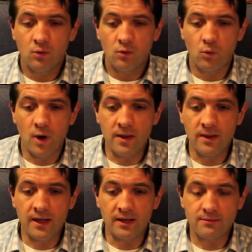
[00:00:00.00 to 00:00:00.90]
When
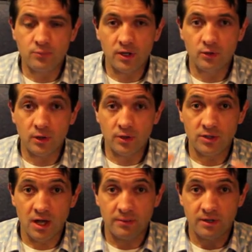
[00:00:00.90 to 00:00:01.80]
that embryo grows
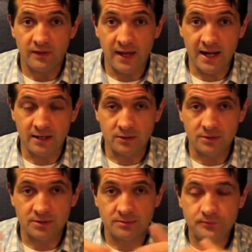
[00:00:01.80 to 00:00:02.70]
up to the adult